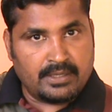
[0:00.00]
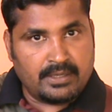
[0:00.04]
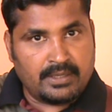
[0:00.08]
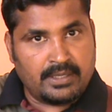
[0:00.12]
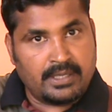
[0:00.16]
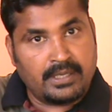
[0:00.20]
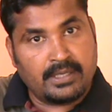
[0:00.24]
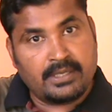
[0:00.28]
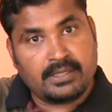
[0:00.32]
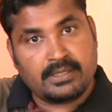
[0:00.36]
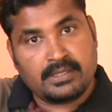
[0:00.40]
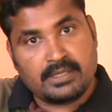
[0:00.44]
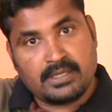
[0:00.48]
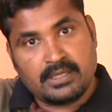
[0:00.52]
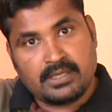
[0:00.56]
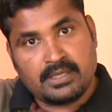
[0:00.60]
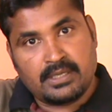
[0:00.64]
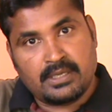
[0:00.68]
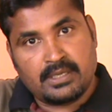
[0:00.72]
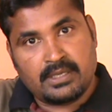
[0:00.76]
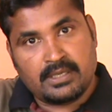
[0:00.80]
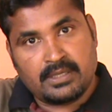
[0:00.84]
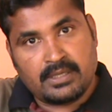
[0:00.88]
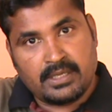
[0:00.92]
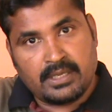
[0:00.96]

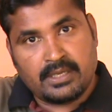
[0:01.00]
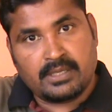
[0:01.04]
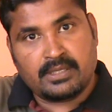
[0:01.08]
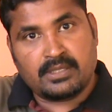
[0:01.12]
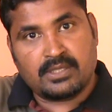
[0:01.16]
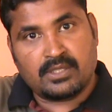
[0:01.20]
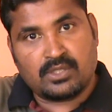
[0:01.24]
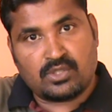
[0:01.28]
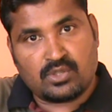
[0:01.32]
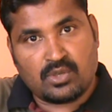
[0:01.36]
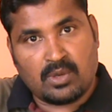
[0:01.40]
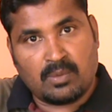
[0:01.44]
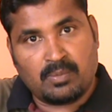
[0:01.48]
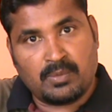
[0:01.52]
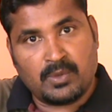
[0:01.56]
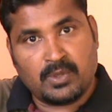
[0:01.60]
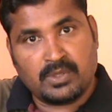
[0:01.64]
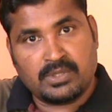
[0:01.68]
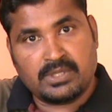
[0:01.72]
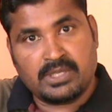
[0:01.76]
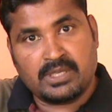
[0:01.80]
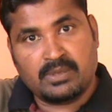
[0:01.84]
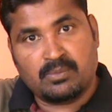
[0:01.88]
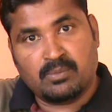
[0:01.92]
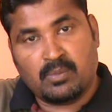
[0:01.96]
there is a stop
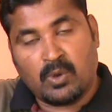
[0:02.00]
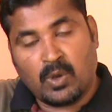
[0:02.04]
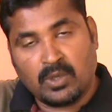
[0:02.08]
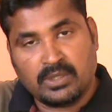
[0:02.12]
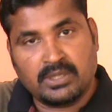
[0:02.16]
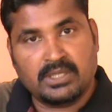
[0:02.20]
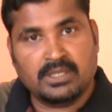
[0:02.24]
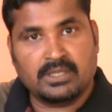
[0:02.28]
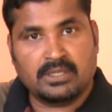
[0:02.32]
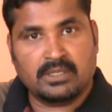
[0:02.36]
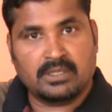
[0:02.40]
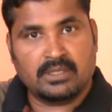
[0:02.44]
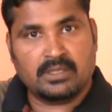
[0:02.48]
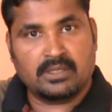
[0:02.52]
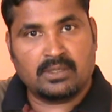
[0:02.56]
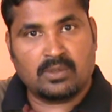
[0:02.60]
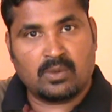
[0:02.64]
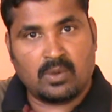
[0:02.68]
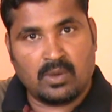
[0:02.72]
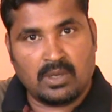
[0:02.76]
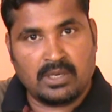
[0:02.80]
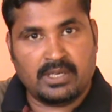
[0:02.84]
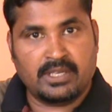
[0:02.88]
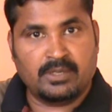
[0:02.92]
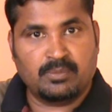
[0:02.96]
loss in both the
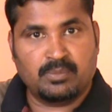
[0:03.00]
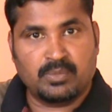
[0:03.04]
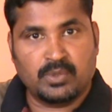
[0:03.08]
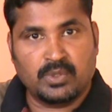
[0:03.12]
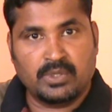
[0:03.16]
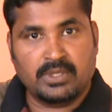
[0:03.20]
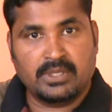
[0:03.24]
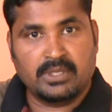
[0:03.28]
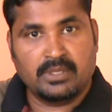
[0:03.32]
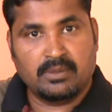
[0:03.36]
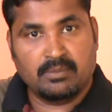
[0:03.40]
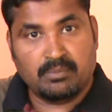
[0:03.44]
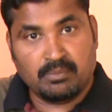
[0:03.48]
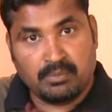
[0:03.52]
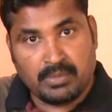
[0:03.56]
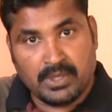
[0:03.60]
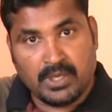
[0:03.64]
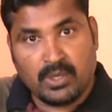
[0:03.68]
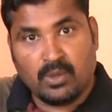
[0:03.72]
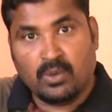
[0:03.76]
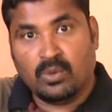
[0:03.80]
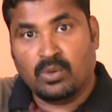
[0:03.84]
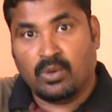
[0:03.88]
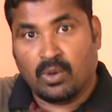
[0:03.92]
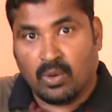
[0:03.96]
call and put
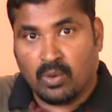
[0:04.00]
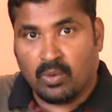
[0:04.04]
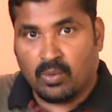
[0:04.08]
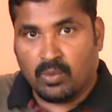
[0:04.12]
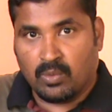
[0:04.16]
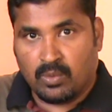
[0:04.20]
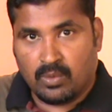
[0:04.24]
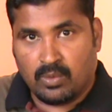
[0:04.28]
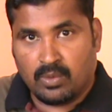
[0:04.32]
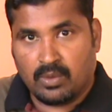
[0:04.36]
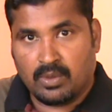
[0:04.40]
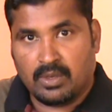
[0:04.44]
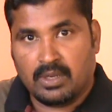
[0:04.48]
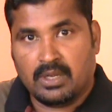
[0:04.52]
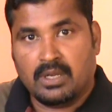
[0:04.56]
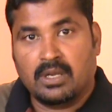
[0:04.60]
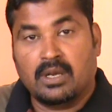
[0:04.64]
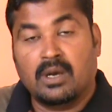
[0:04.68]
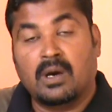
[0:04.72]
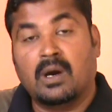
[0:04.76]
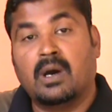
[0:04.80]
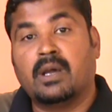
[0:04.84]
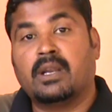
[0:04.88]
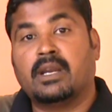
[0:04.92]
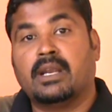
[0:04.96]
below low
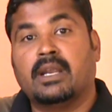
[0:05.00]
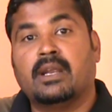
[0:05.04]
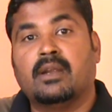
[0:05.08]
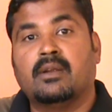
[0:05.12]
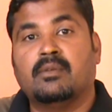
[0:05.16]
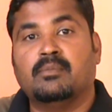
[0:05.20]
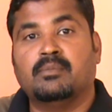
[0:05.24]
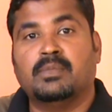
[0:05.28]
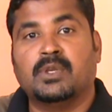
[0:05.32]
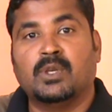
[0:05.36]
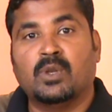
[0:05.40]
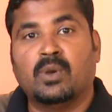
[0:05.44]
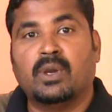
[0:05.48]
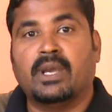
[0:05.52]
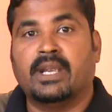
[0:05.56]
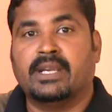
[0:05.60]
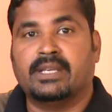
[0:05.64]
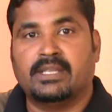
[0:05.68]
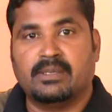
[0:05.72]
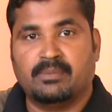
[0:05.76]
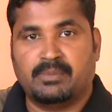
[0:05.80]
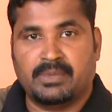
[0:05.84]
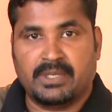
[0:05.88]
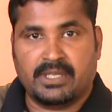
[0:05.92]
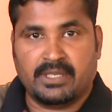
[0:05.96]
or below
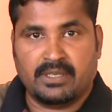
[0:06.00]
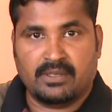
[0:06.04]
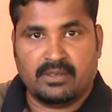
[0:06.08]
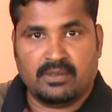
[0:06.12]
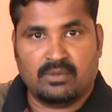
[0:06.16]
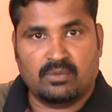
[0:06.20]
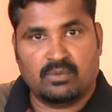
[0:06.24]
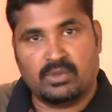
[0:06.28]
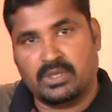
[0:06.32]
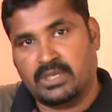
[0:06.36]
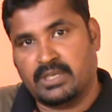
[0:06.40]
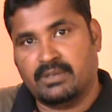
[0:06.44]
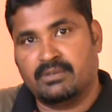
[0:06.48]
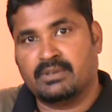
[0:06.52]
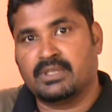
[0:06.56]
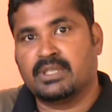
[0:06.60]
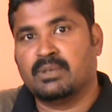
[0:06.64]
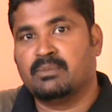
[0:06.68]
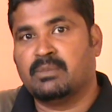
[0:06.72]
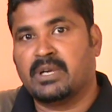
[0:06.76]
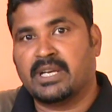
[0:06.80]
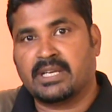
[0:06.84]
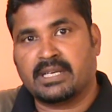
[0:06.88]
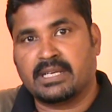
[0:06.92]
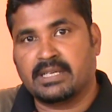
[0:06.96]
ATP, whatever the
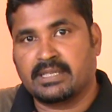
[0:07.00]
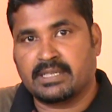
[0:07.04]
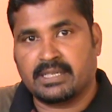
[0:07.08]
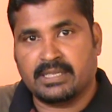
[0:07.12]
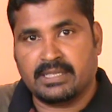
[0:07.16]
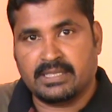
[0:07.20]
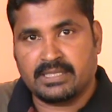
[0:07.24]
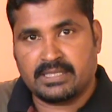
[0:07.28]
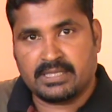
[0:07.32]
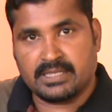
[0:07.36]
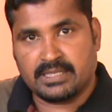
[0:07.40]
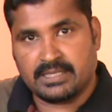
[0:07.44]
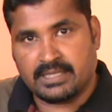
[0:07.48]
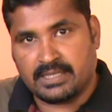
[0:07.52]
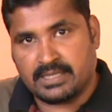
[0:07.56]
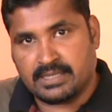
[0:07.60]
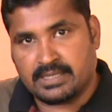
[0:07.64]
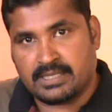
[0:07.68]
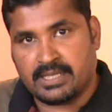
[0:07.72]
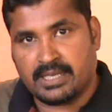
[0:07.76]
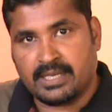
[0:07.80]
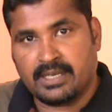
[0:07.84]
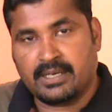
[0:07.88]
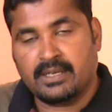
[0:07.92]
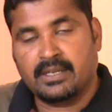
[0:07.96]
market condition is
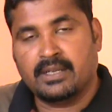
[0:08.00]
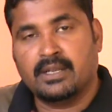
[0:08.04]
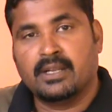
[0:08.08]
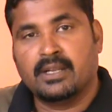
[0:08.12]
there.